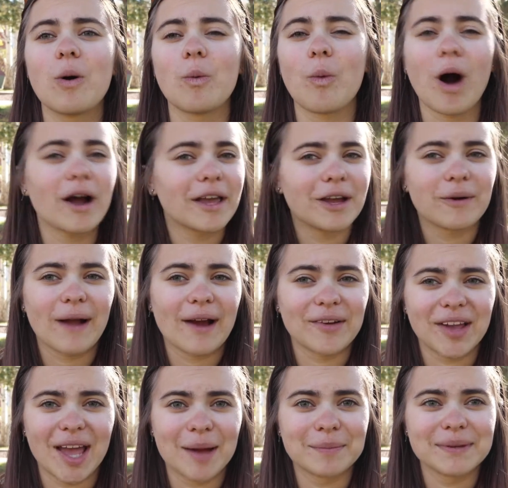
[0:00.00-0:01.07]
walking around
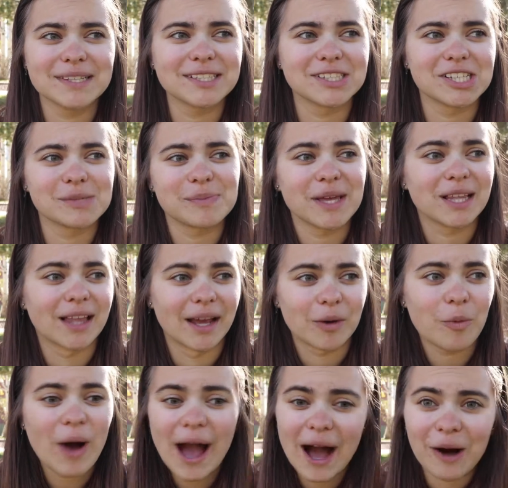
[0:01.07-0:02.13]
campus and just being like,
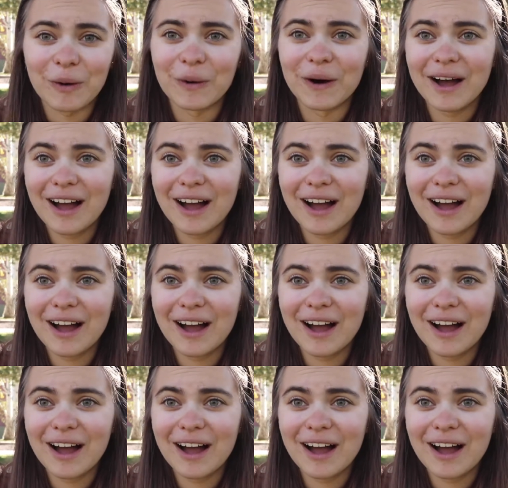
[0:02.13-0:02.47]
wow,